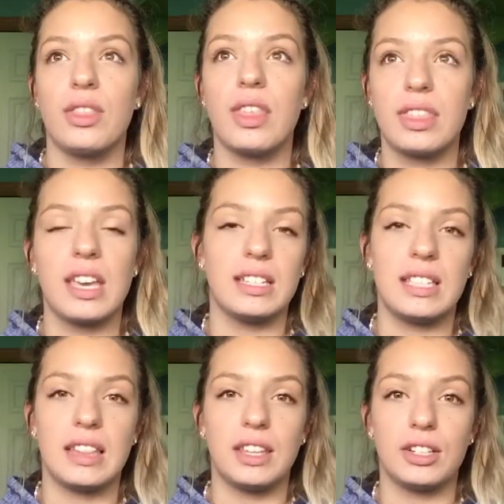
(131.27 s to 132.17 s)
the things
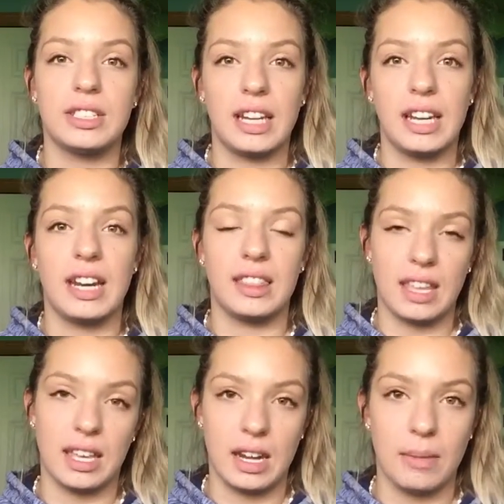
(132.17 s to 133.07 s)
that they're sitting and
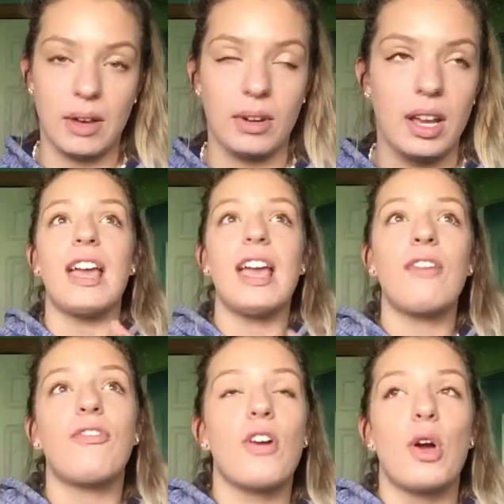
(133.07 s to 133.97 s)
thinking about.
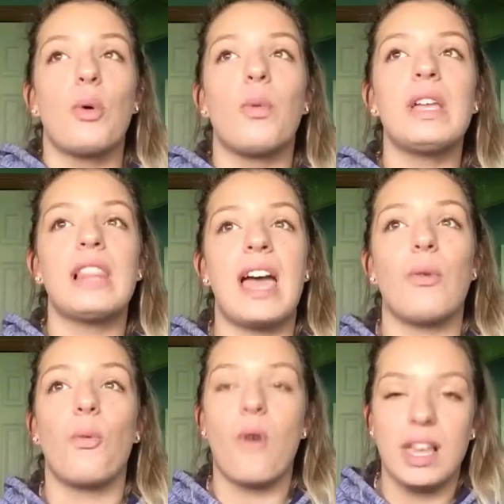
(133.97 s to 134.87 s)
If we
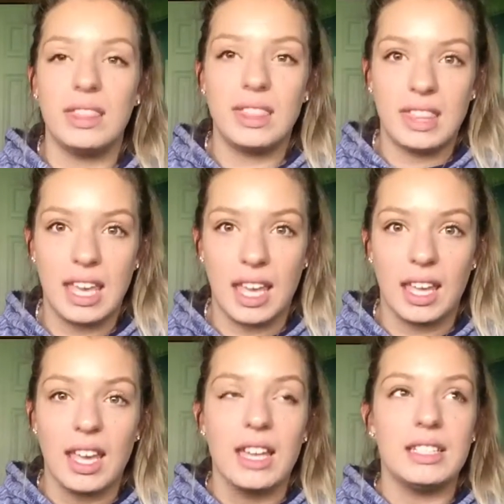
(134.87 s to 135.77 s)
let one
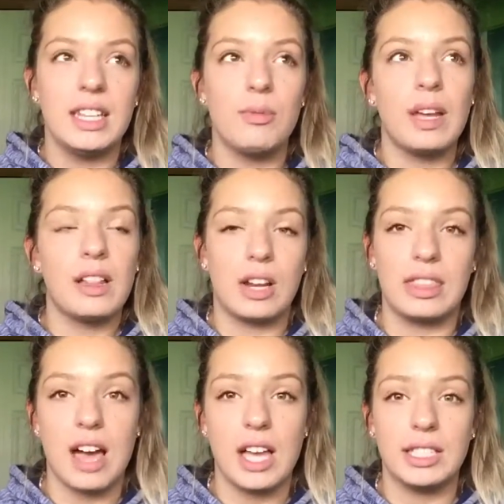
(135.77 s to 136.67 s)
thing derail our
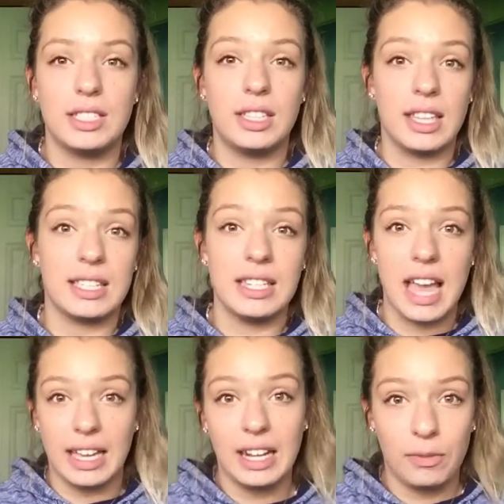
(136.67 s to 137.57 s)
thoughts to this
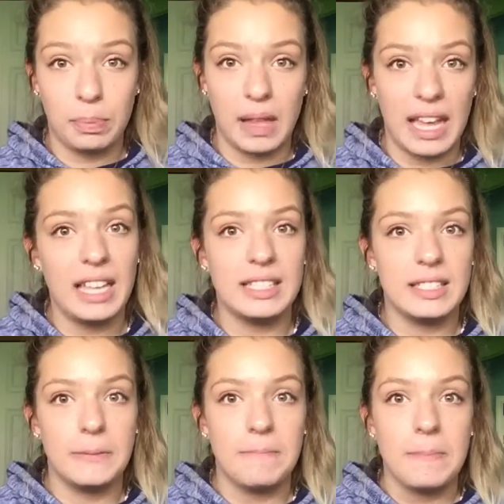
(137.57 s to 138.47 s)
negative
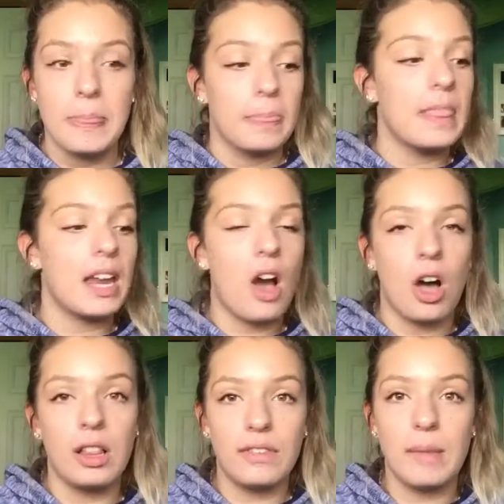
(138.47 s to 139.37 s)
place, then
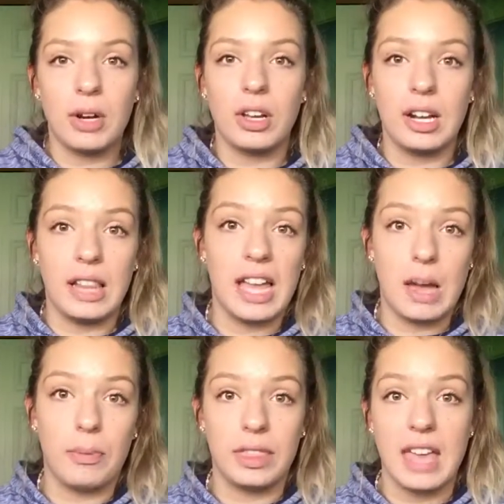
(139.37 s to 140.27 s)
all of them are going to line
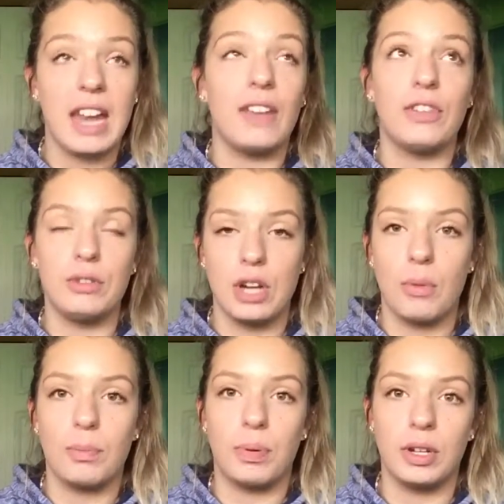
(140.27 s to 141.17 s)
up with that if you
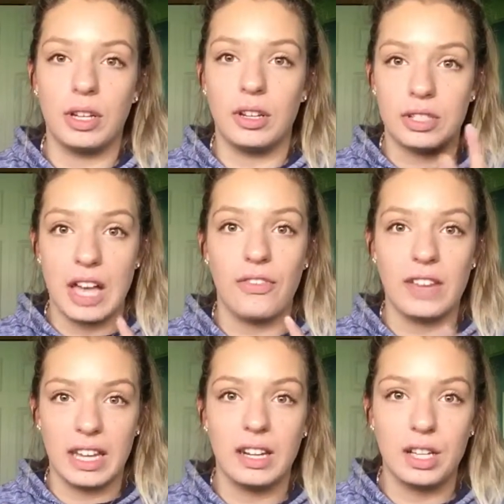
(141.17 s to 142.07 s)
don't put yourself
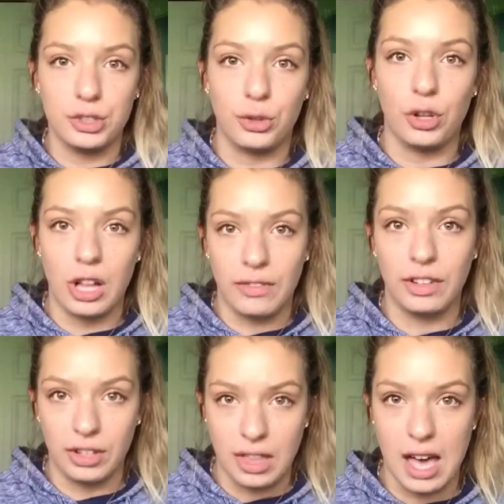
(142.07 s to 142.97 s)
in control of
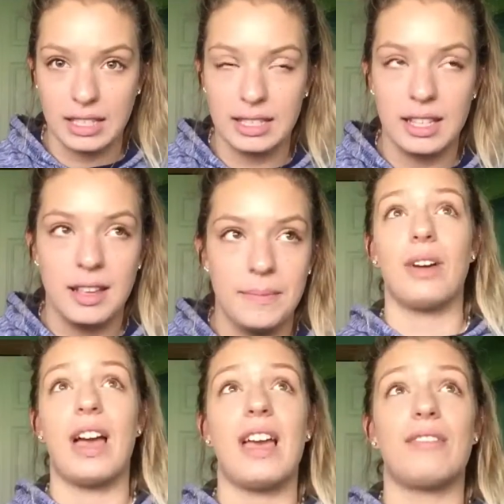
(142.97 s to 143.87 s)
your thoughts.
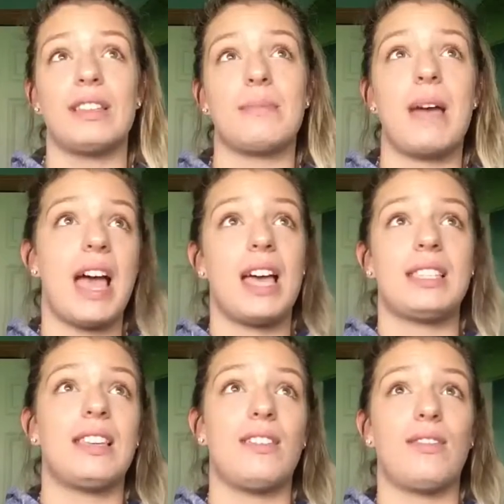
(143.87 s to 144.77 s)
I have this
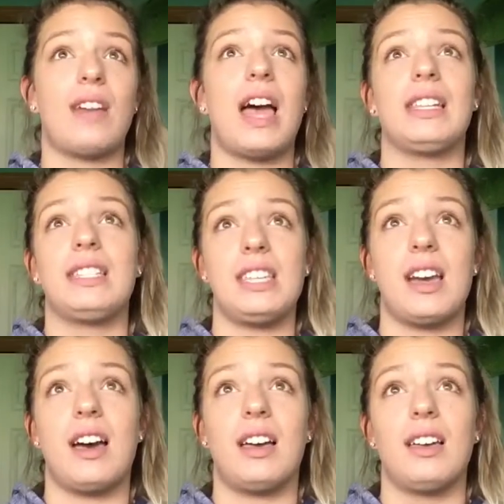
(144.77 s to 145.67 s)
massive
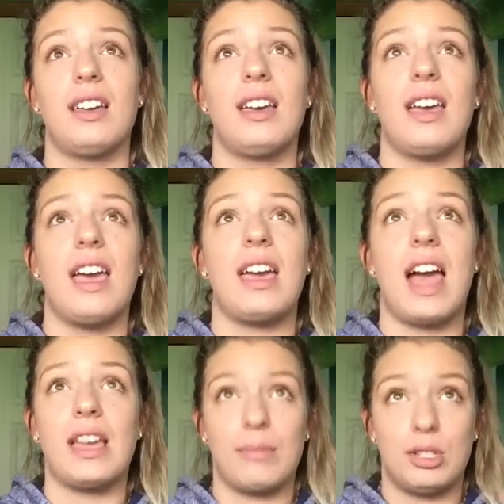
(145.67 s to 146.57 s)
idea and
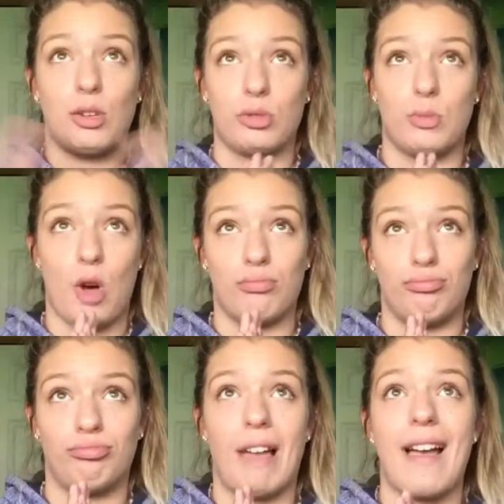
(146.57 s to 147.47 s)
I am so small.
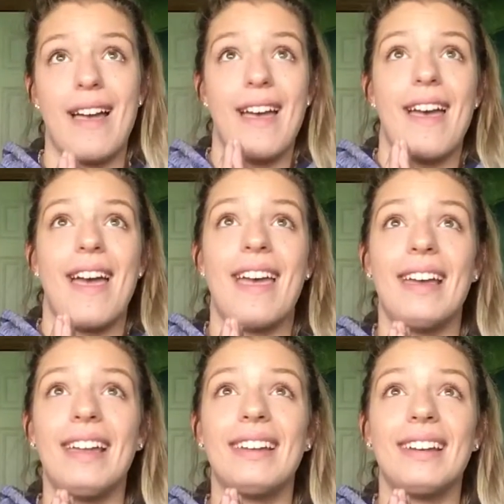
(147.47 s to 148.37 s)

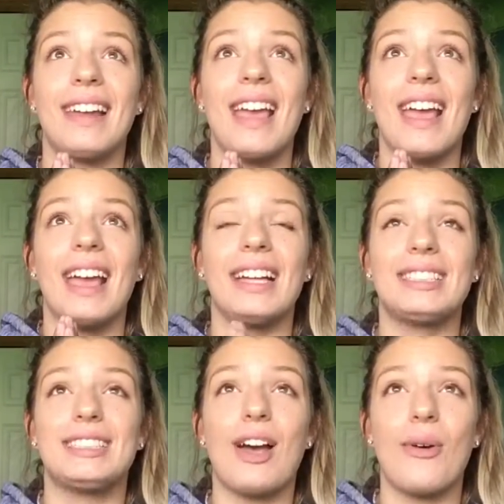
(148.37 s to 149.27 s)
And
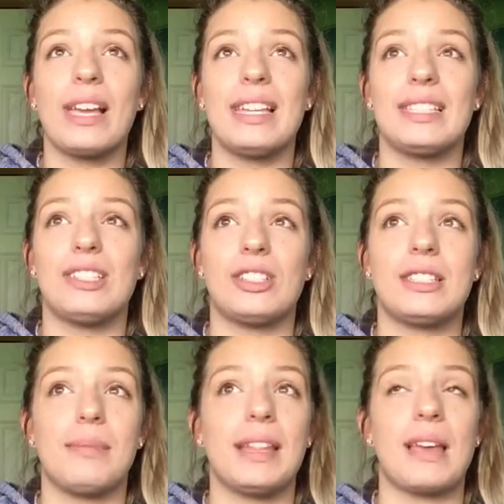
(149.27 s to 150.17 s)
it's so easy
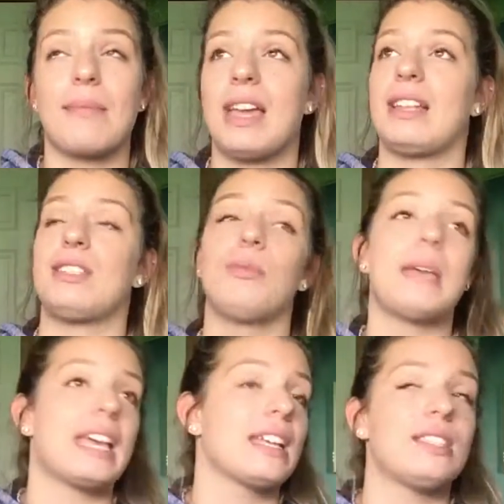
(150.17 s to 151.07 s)
just to be like, man, it's too
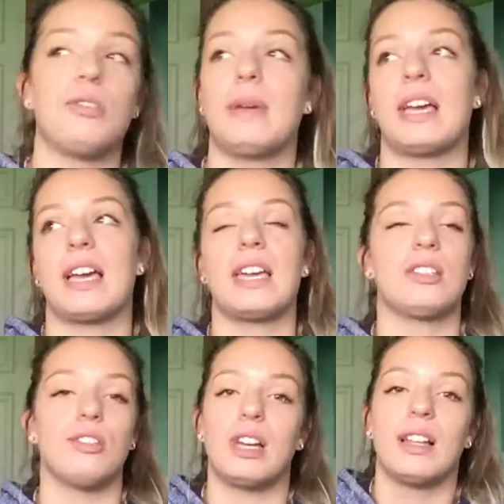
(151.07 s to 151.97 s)
big, I
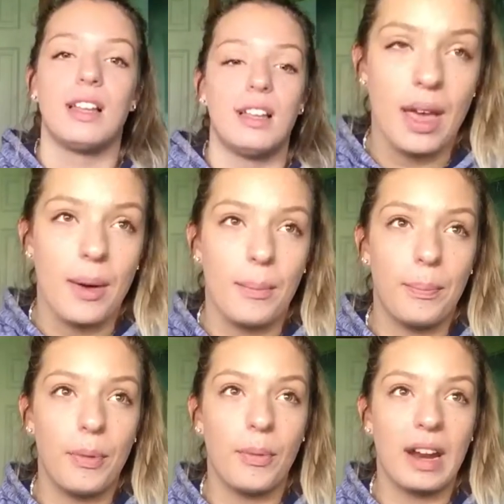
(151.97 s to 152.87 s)
can't do it.
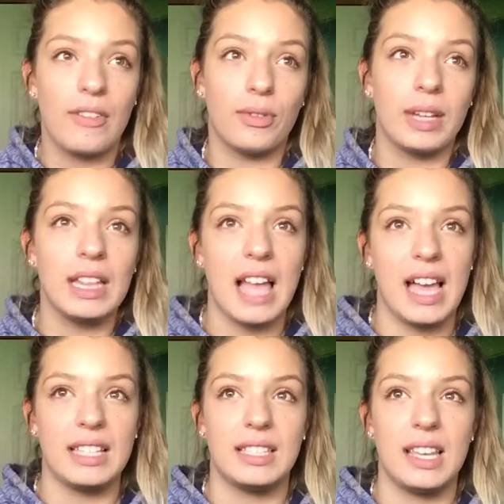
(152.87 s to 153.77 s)
But what I've
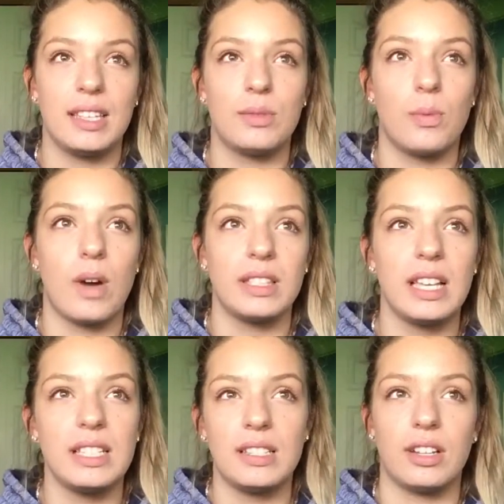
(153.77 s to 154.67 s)
realized is once
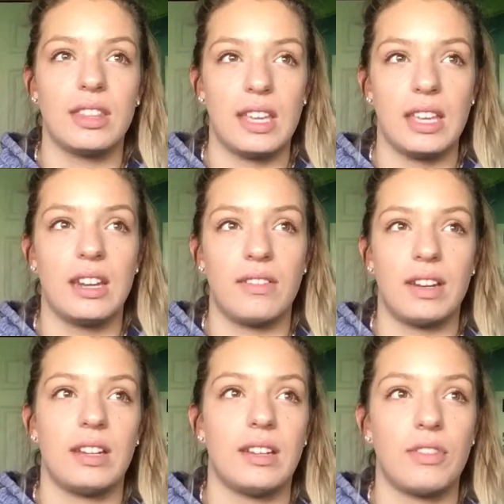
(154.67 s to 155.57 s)
I start thinking of it
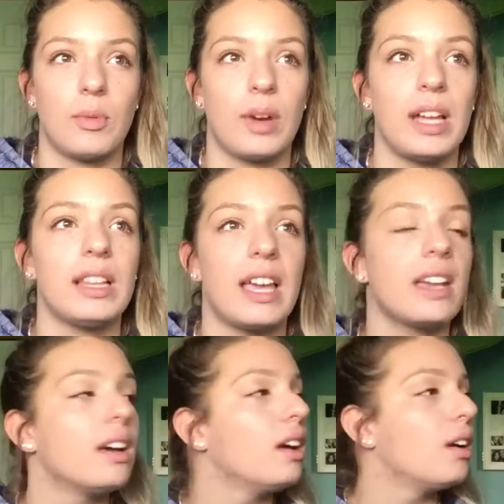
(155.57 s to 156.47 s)
a different way,
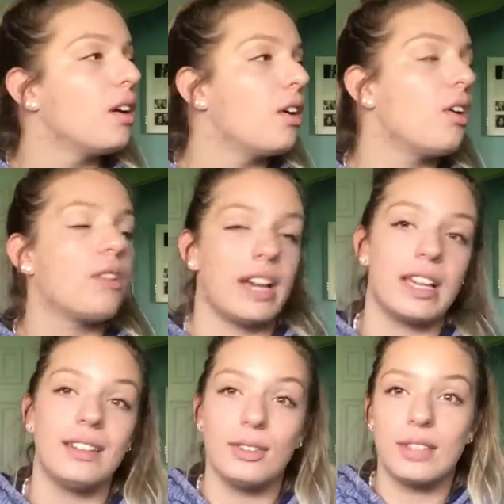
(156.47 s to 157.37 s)
oh, I
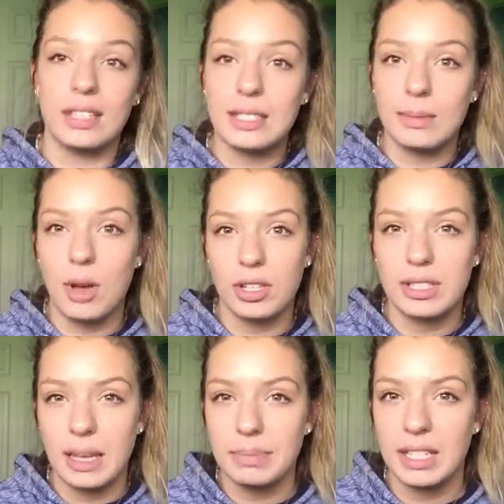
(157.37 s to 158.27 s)
can do this small
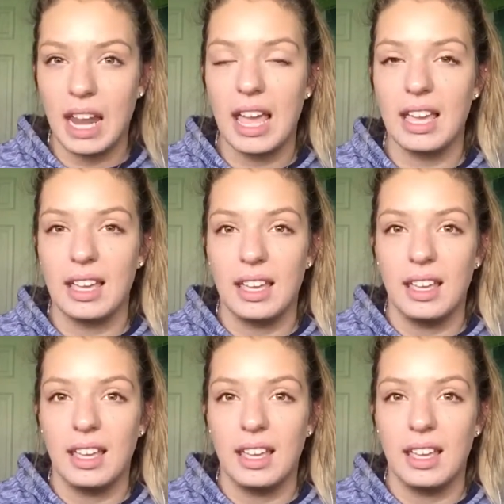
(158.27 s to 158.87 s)
step today,